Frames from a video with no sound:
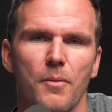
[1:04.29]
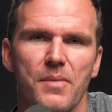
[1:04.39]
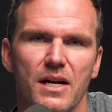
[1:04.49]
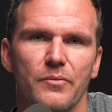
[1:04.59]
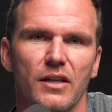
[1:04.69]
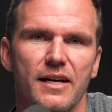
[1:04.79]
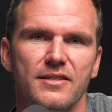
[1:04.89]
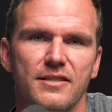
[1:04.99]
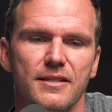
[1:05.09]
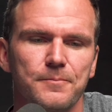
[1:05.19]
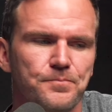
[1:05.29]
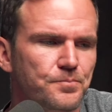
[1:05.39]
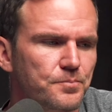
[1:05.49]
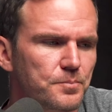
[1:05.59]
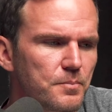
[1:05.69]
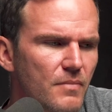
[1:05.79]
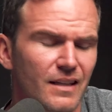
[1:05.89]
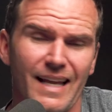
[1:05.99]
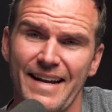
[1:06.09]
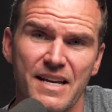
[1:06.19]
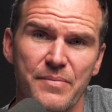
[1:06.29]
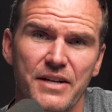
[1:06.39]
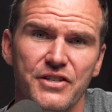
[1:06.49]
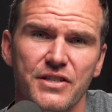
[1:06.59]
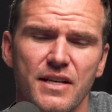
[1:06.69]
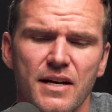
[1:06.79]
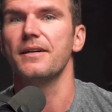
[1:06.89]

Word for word: minimalist landing pages.